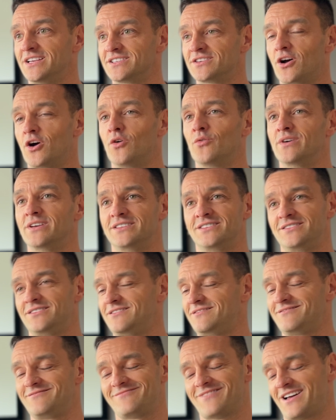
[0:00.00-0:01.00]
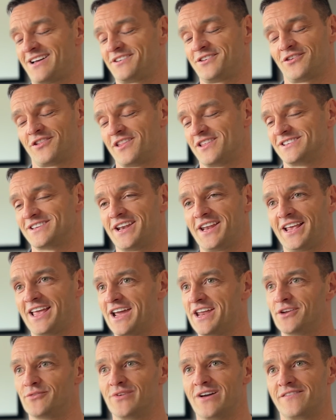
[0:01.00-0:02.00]
always, I don't think there's any
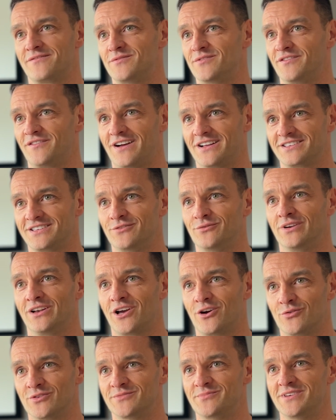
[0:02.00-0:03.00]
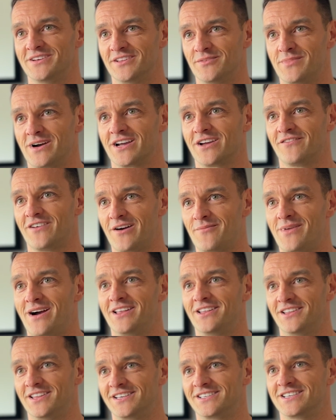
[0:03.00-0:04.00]
getting away from the fact it will always be at the back of our
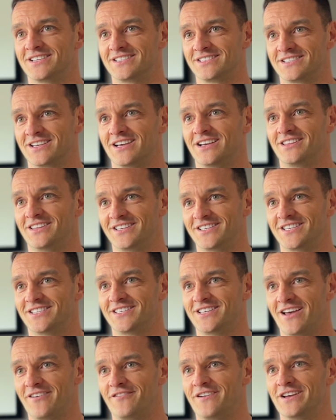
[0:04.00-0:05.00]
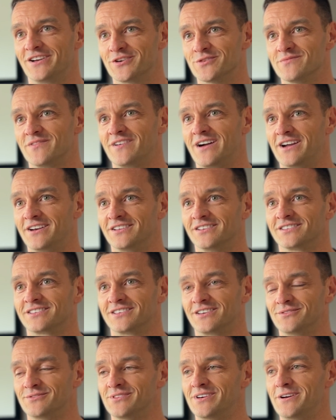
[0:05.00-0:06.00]
mind that this is the FA Cup final.
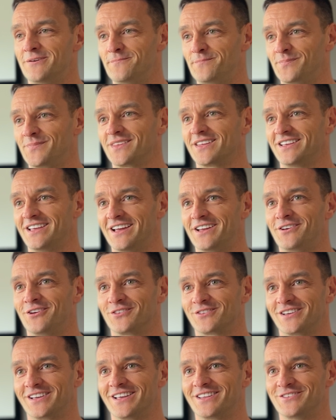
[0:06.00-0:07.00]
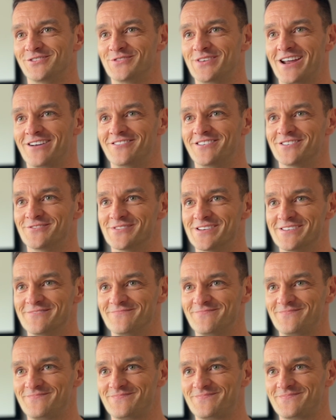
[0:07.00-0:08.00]
So yeah, not to get too carried away.
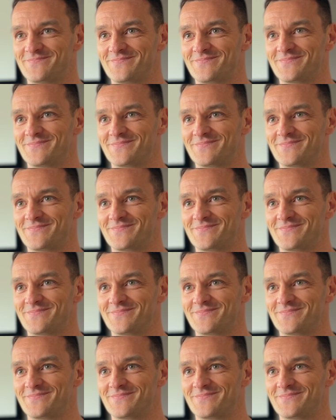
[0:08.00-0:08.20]
And